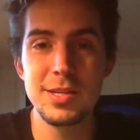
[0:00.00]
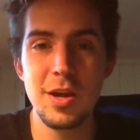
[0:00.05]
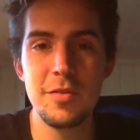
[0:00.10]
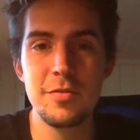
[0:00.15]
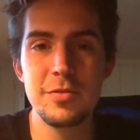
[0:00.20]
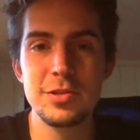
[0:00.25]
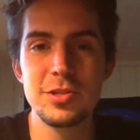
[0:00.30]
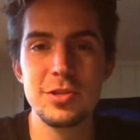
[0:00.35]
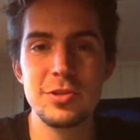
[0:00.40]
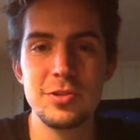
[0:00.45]

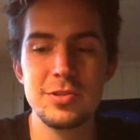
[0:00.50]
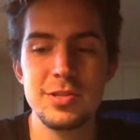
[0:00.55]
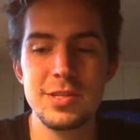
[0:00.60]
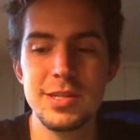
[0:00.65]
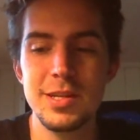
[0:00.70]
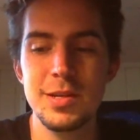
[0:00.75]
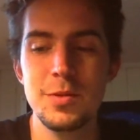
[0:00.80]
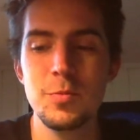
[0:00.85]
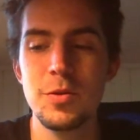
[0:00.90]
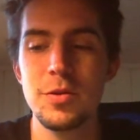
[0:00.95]
harvester
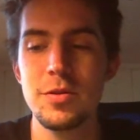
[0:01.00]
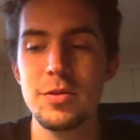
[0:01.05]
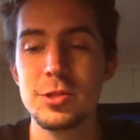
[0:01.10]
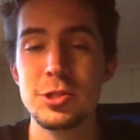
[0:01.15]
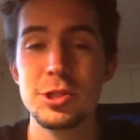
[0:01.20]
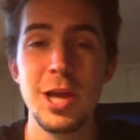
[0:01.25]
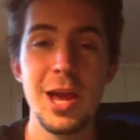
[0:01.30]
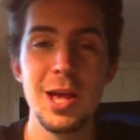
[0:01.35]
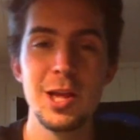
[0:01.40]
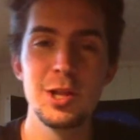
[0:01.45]
scene where
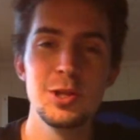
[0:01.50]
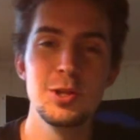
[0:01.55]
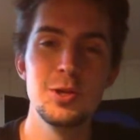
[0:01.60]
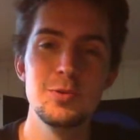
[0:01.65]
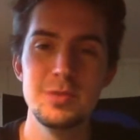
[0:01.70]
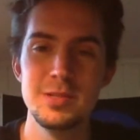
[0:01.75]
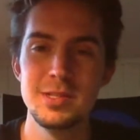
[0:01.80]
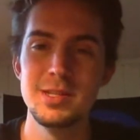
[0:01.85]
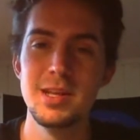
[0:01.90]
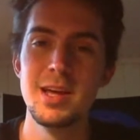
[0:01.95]
Shai
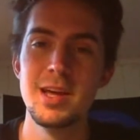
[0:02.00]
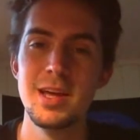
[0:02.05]
Hulud